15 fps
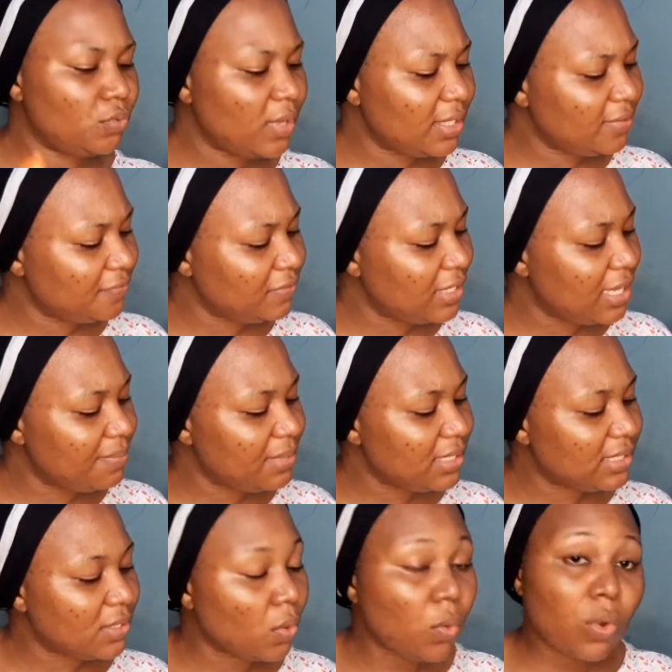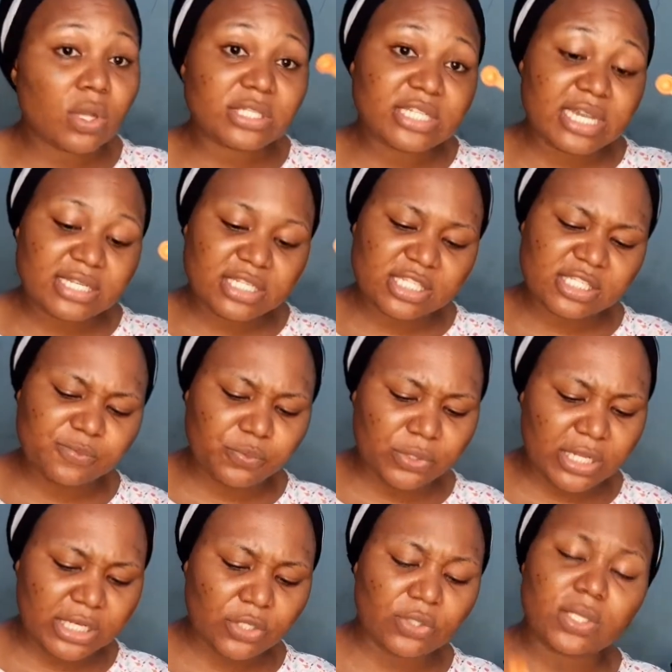One of them is a 1/4 teaspoon
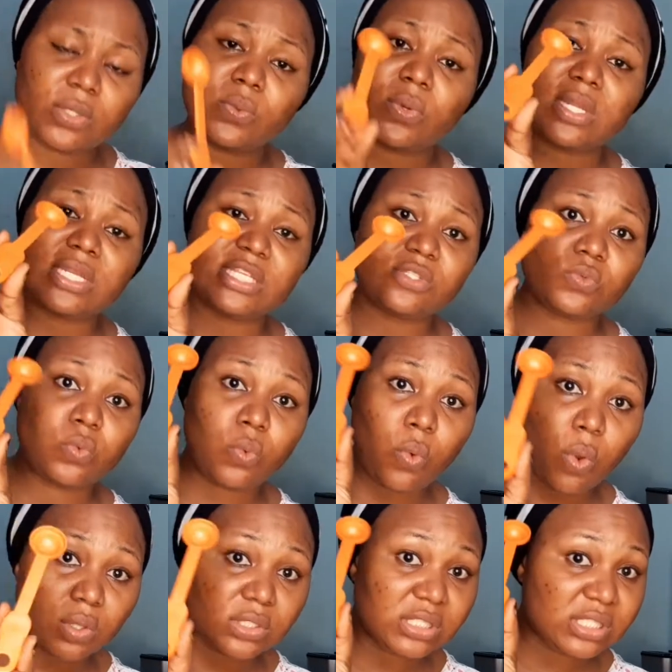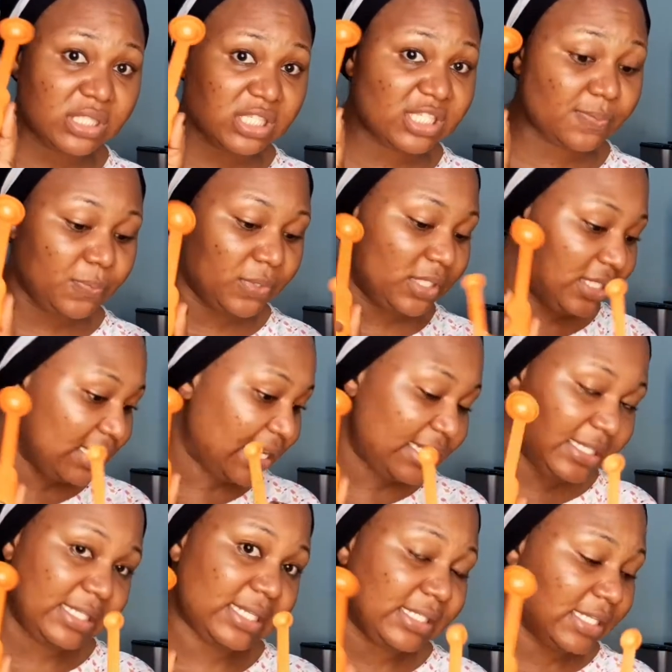and the other one is 1 teaspoon. These are the
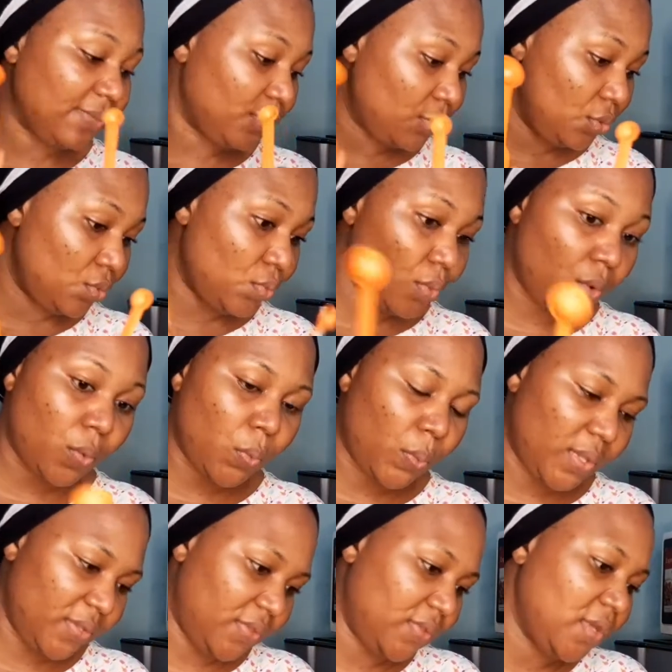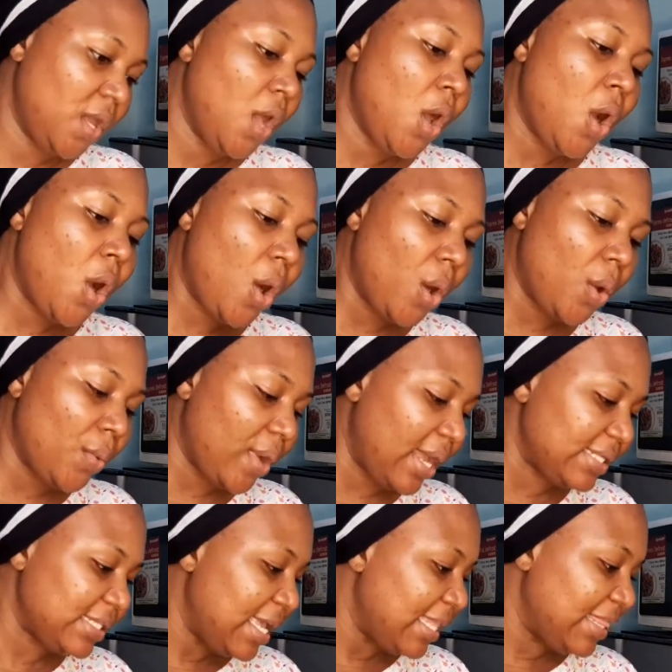things I'm going to work with. All
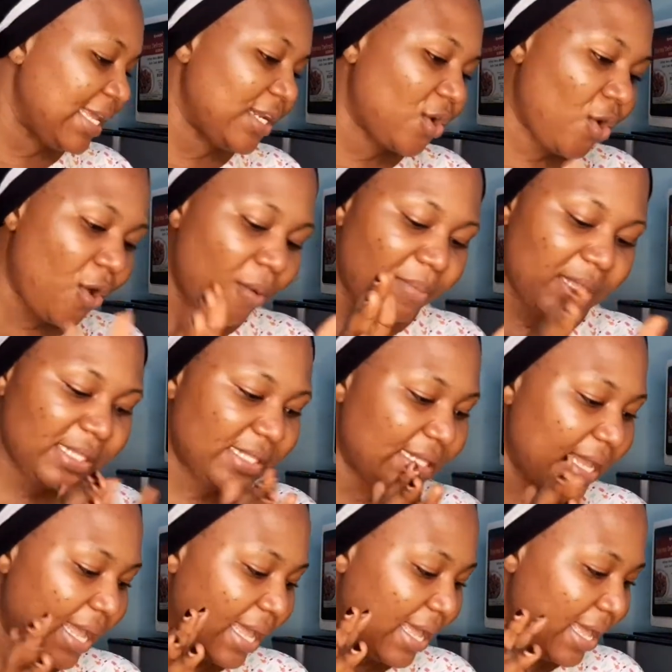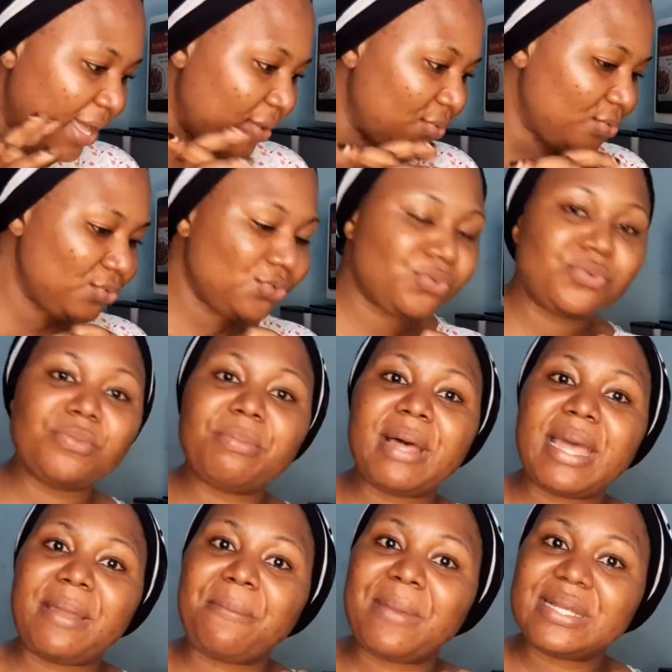right, then coming down to
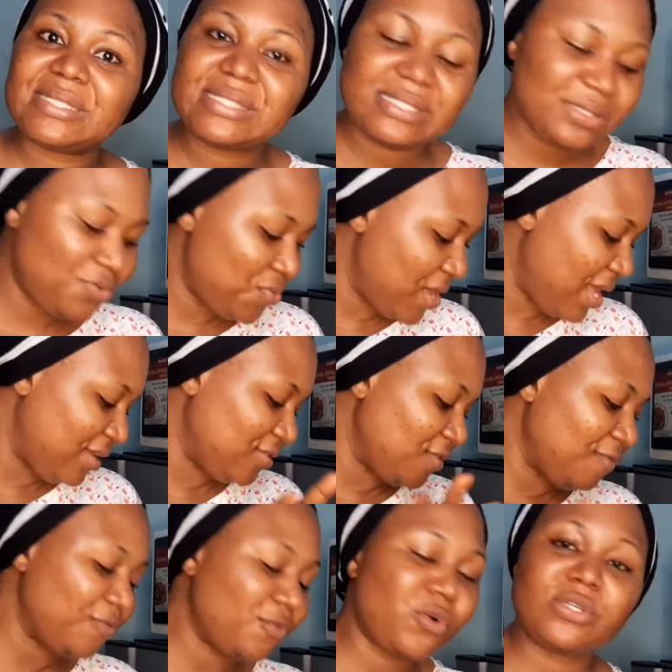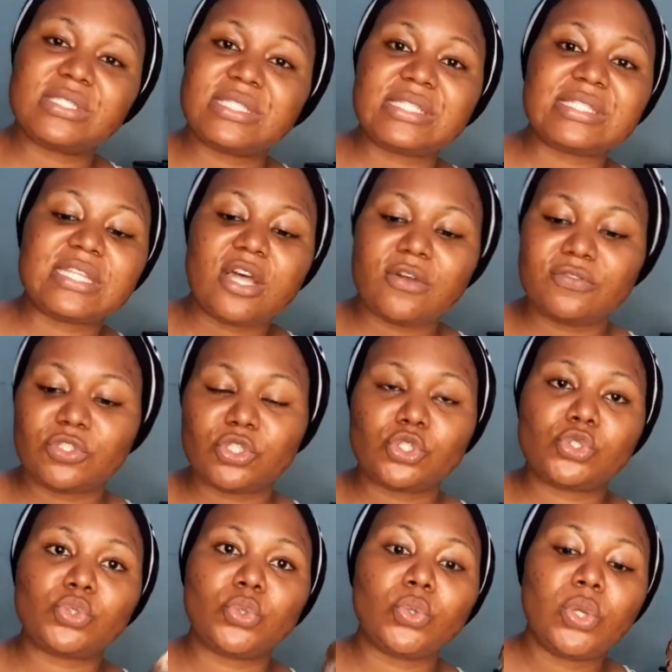my materials, of course the star of the
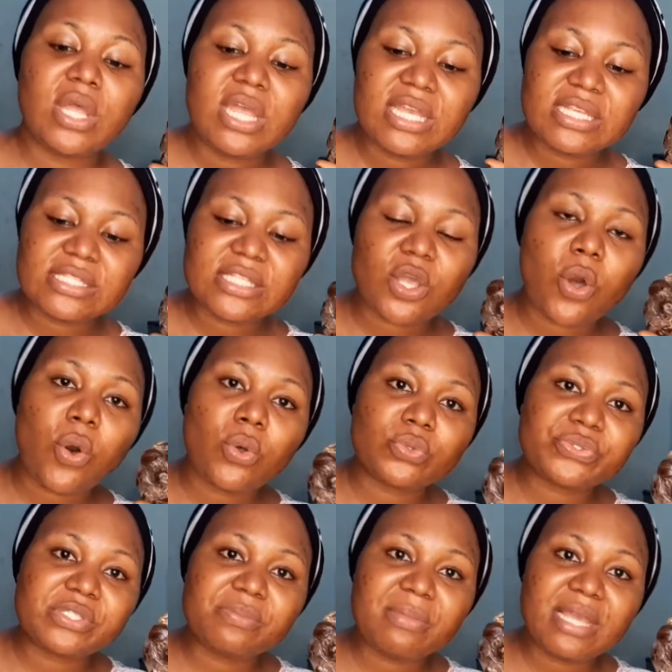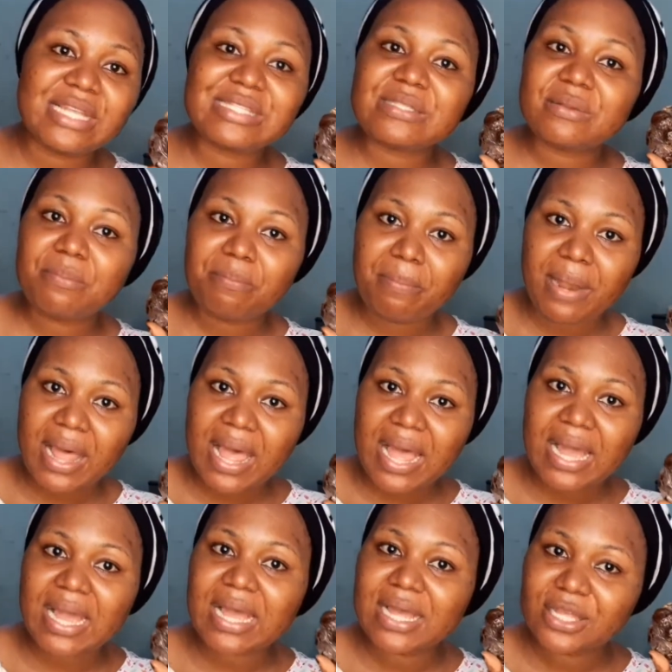show is the ultimate
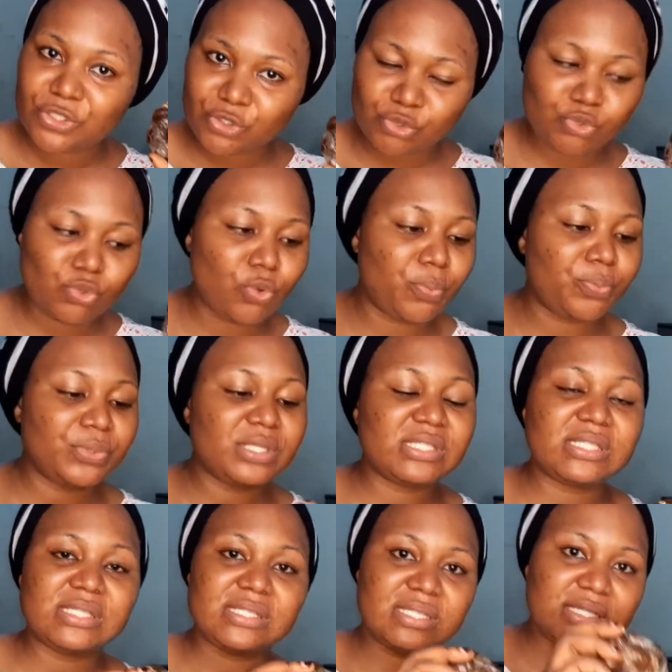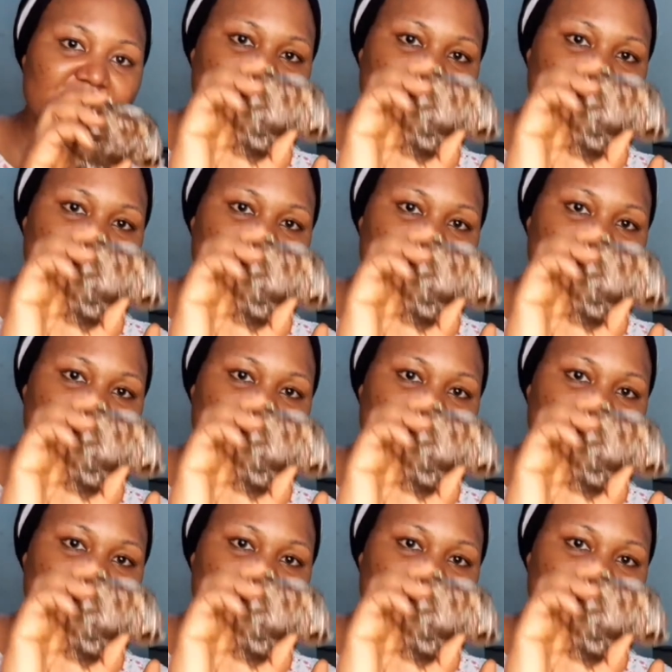black soap. This is it.